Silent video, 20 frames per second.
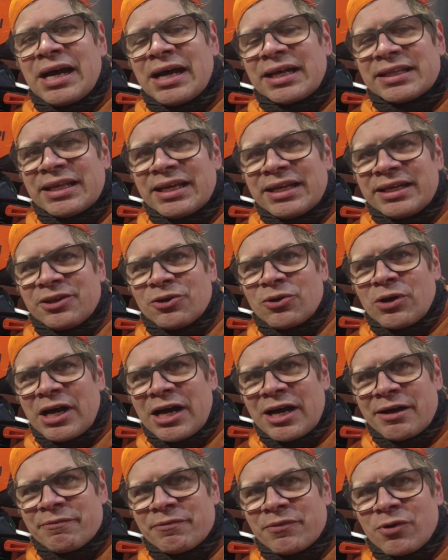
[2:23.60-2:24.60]
And then you
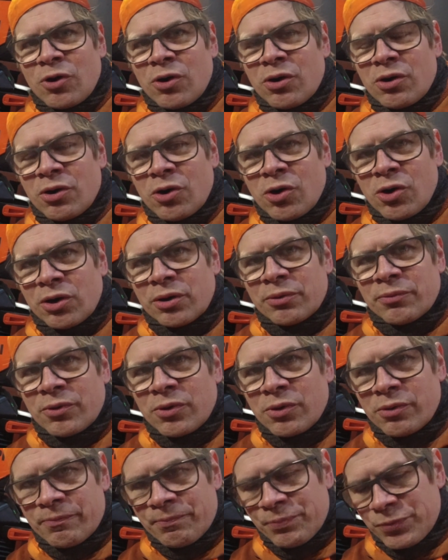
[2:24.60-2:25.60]
have
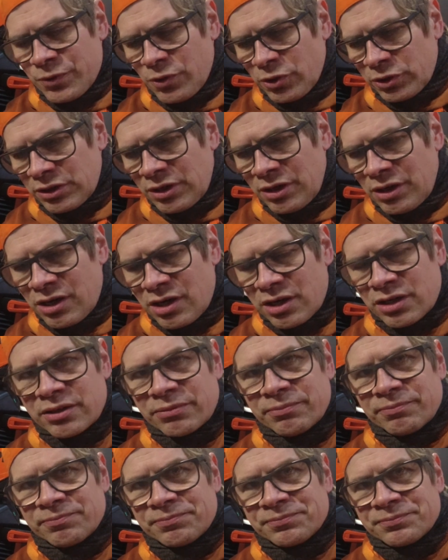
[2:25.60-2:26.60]
hot arc
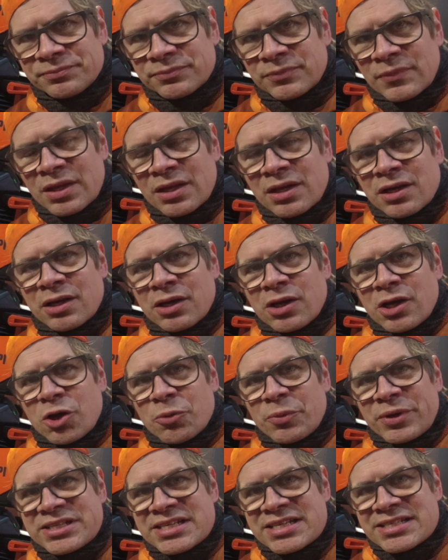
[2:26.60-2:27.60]

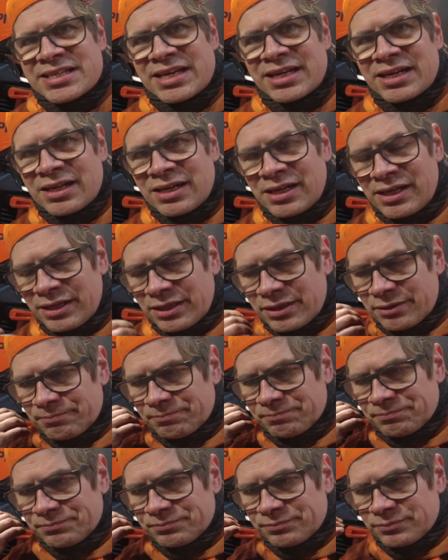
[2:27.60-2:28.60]
which is then like
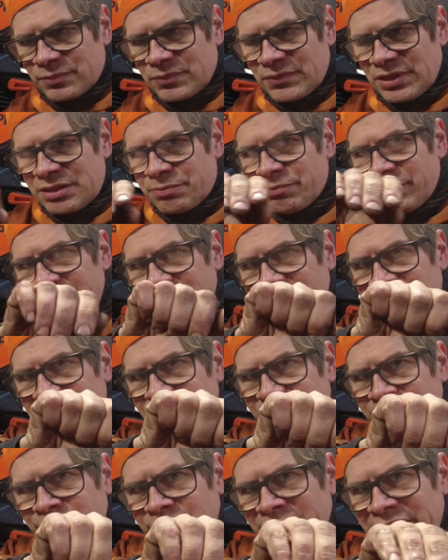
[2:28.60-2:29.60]
it makes
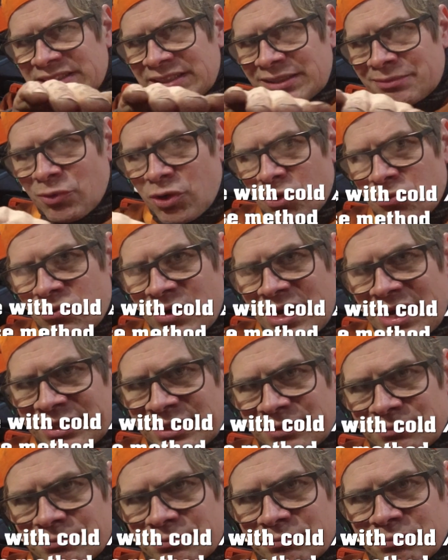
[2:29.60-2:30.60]
it makes it more
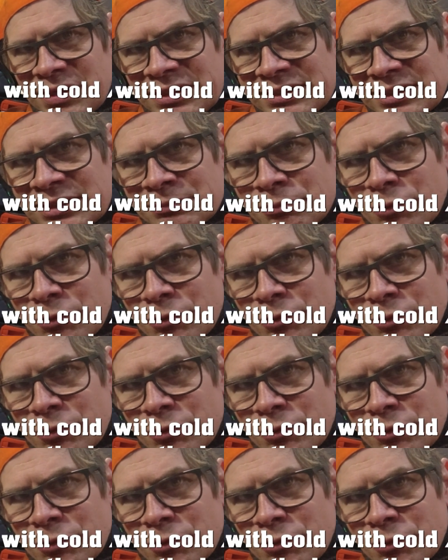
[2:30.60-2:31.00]
flat, but